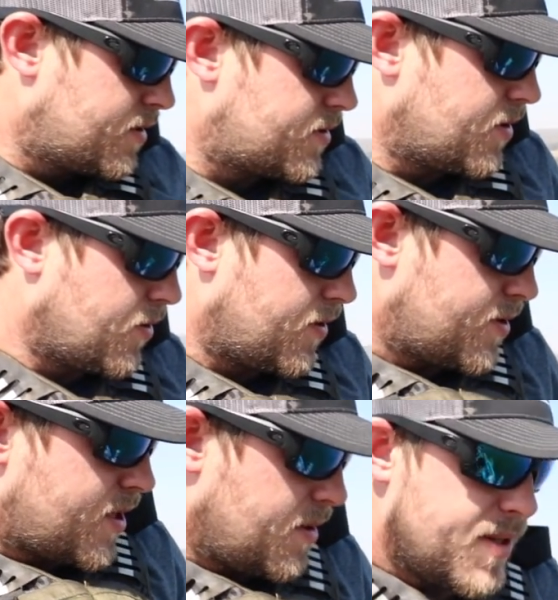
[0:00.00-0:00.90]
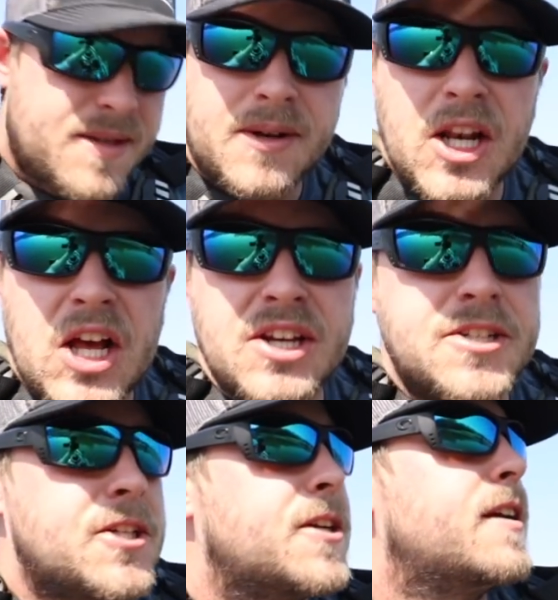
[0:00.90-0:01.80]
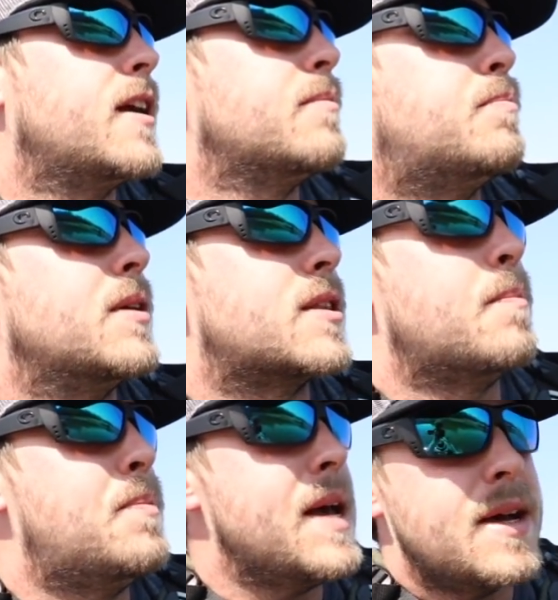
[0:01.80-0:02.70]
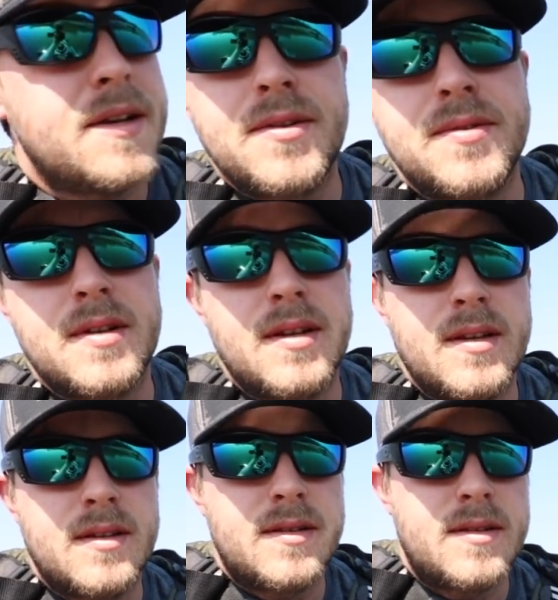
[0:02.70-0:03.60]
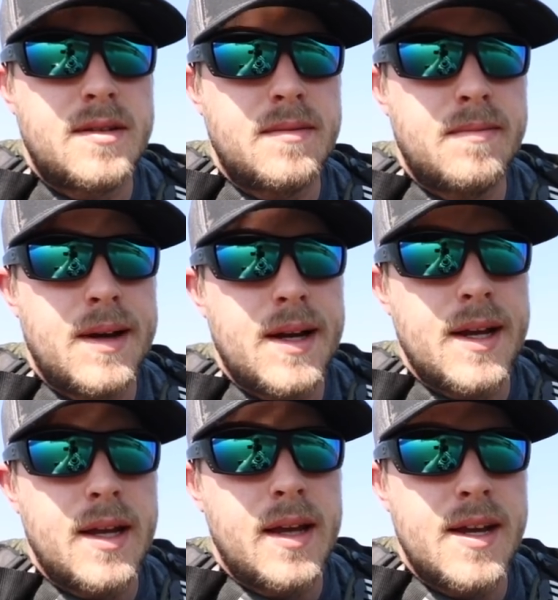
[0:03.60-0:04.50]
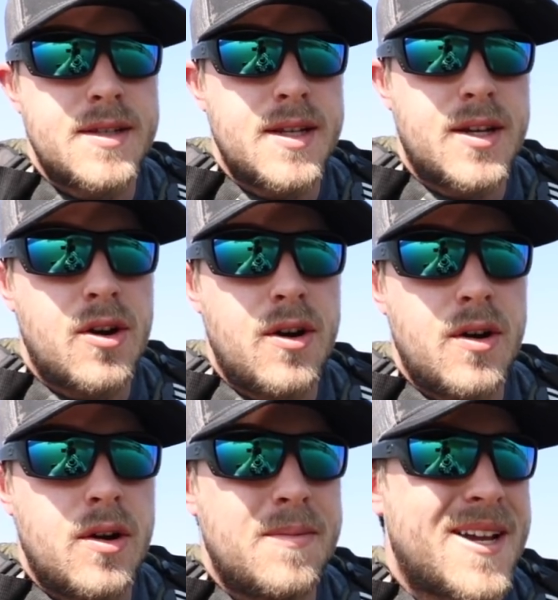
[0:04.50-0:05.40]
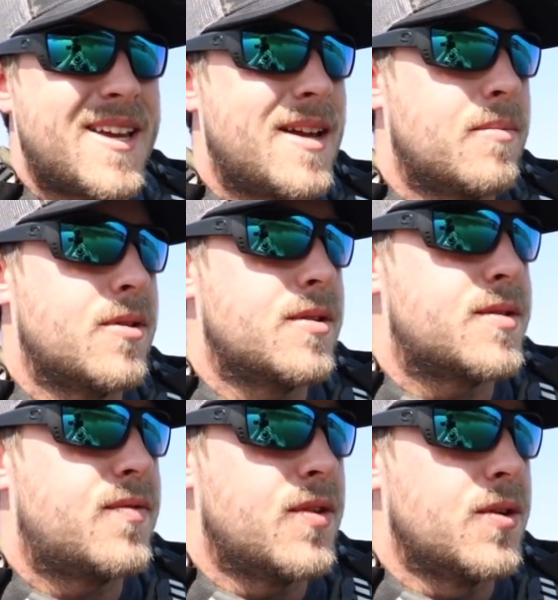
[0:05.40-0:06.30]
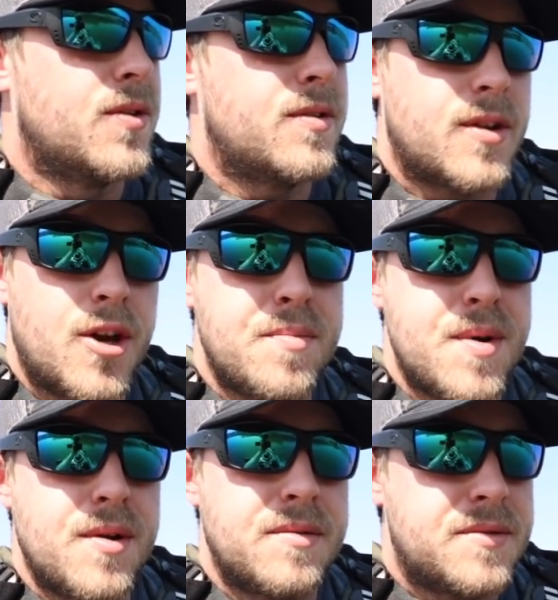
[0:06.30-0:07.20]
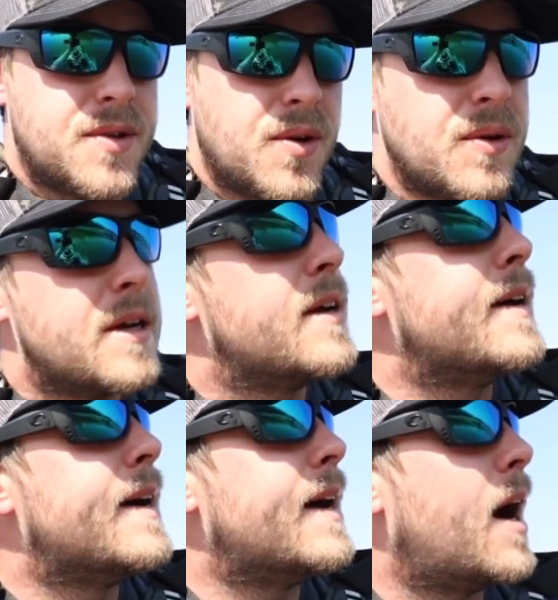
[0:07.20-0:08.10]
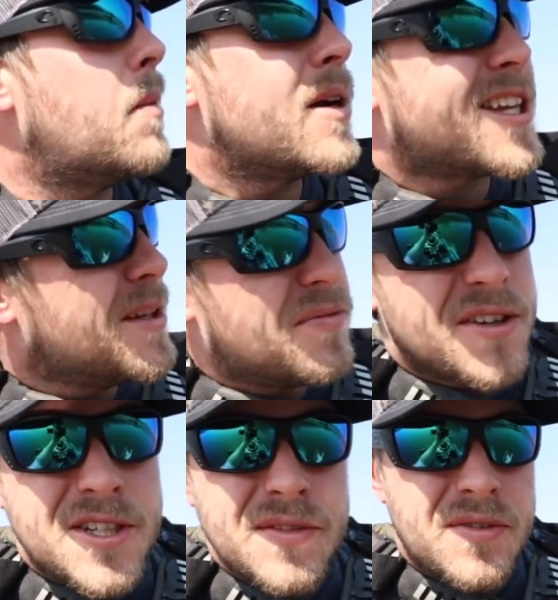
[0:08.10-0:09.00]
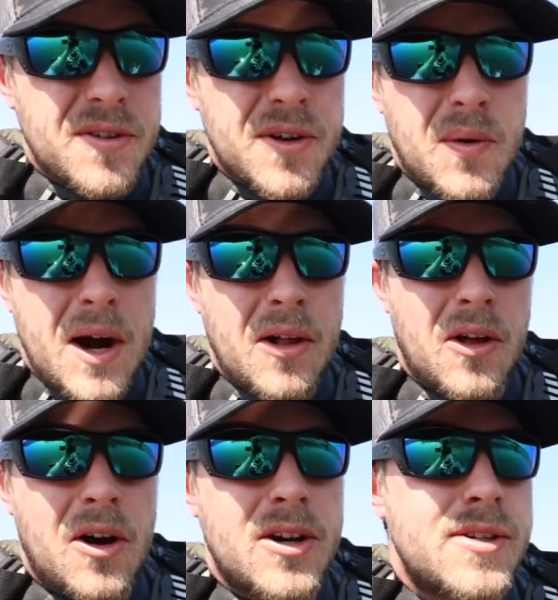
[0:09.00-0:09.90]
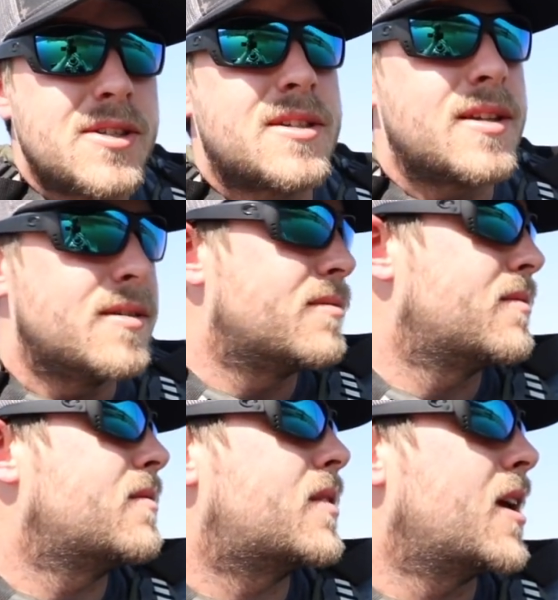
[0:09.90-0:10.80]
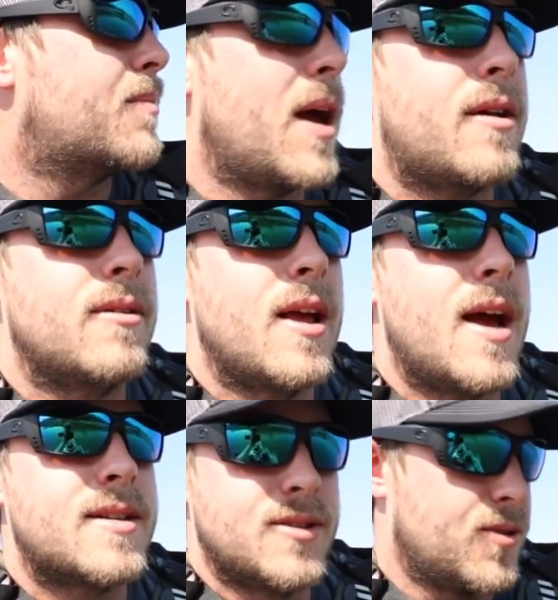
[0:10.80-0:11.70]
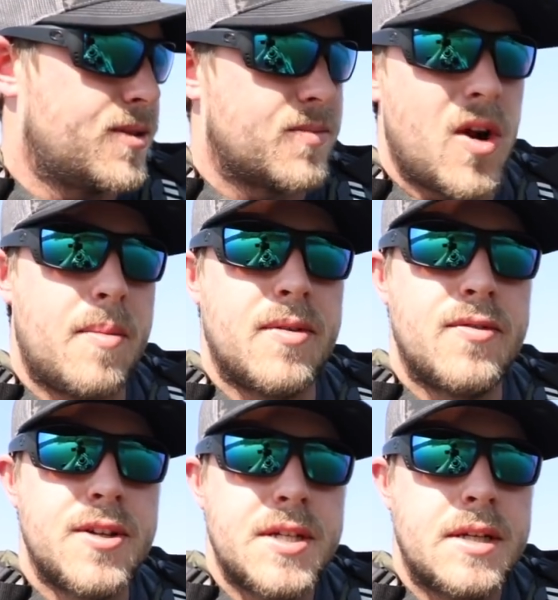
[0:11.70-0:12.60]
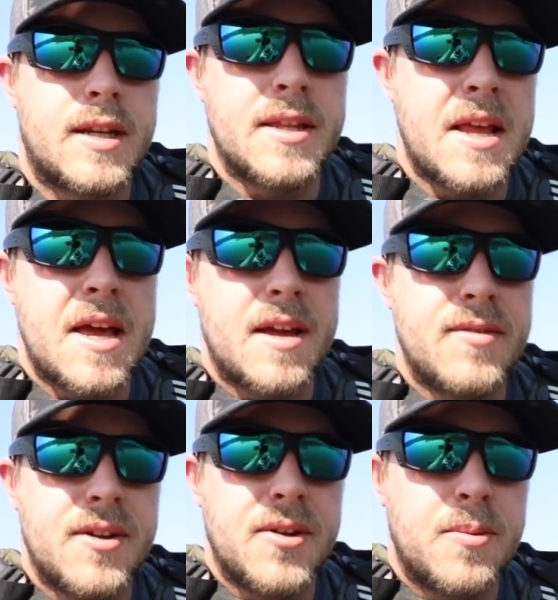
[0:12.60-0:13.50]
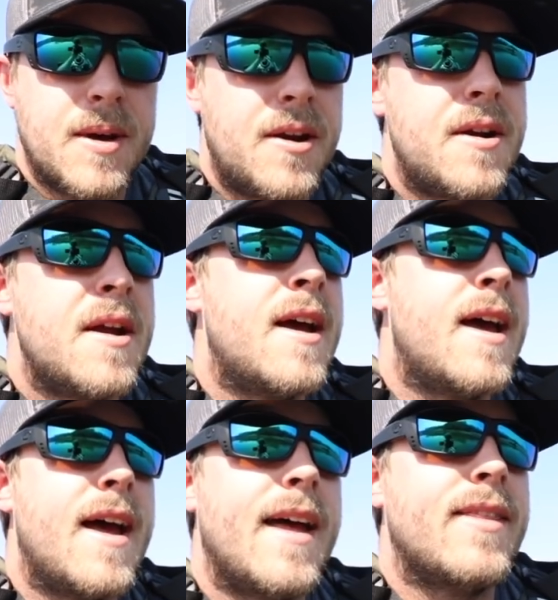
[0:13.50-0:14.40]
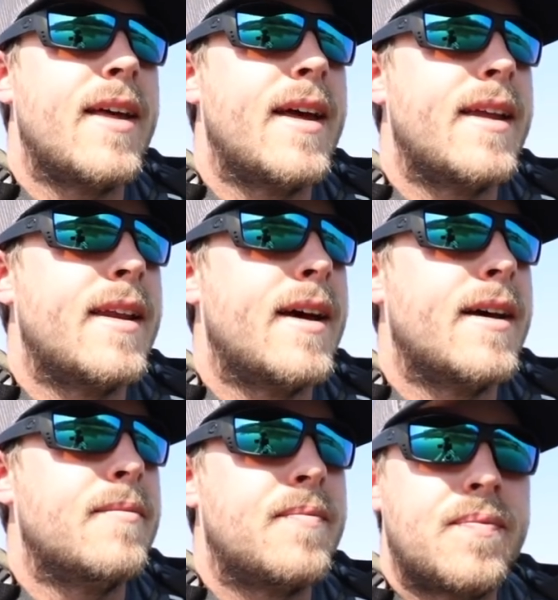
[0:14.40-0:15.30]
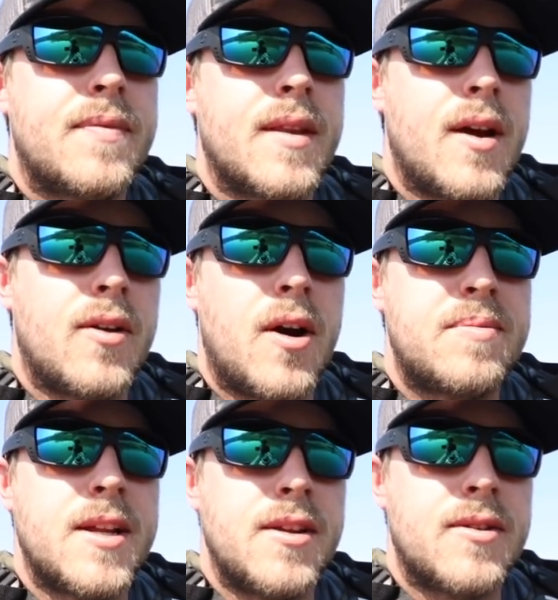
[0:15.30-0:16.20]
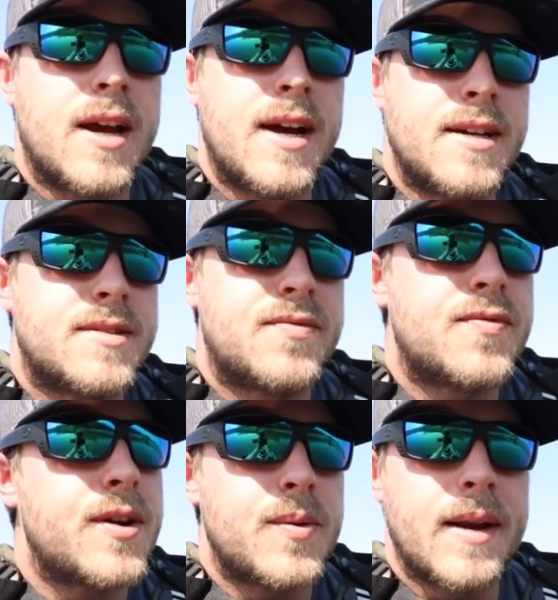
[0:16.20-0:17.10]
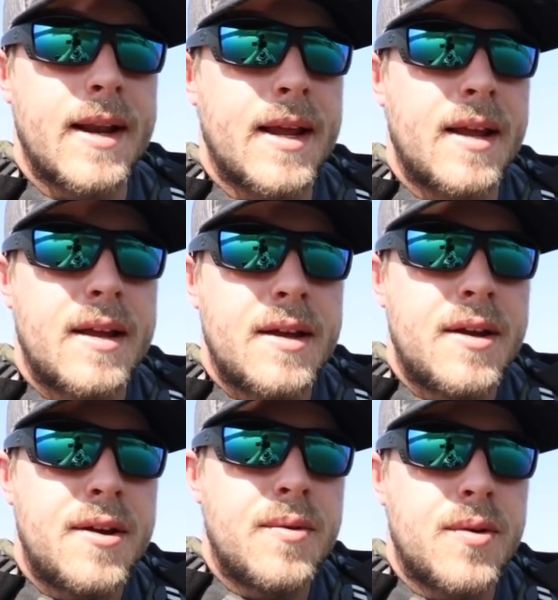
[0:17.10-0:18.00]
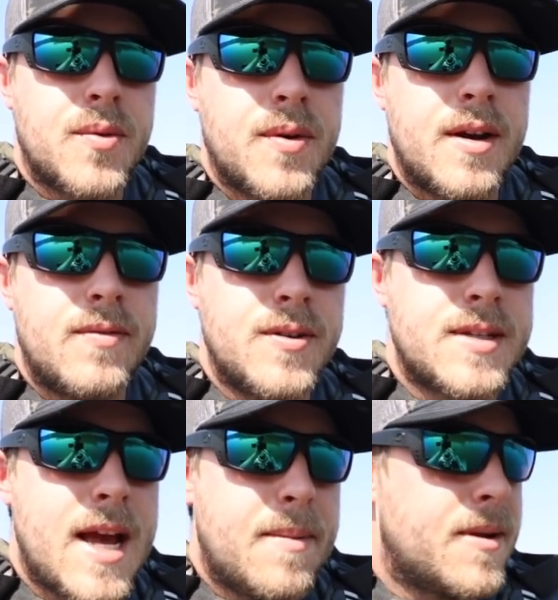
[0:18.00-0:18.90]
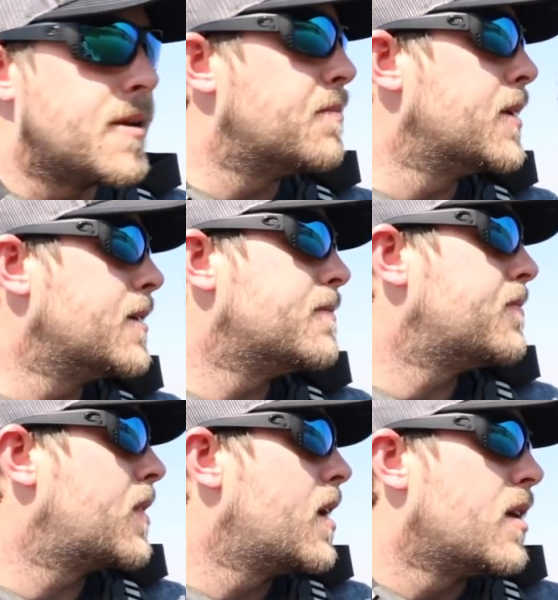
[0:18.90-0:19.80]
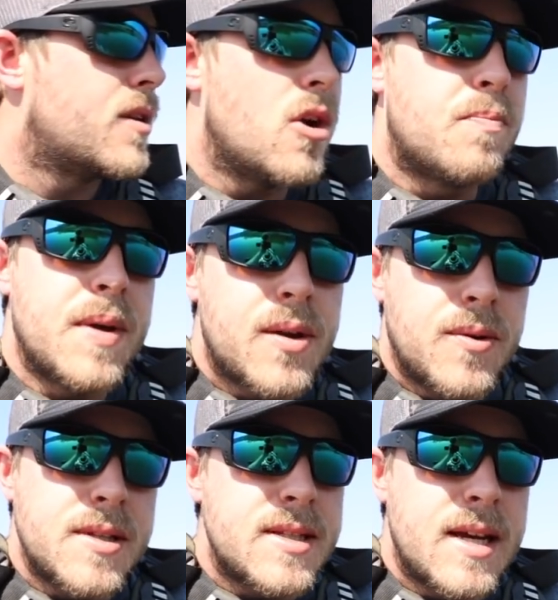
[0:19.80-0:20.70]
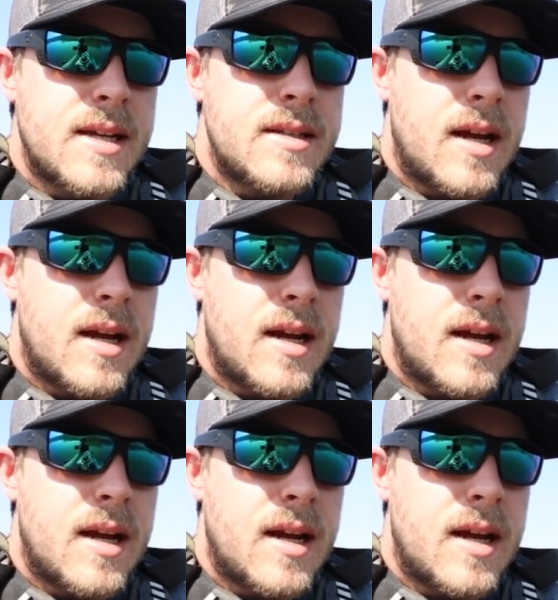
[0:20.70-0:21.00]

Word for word: So there's gonna be some lunch. But the bad news is my SD card on my camera is full, the GoPro. So I'm gonna keep fishing for a little while longer just to kick back, relax, enjoy some crappie fishing, get the hang of it a little better. And then I'll update you guys frequently with whatever's happening, but no big ones yet.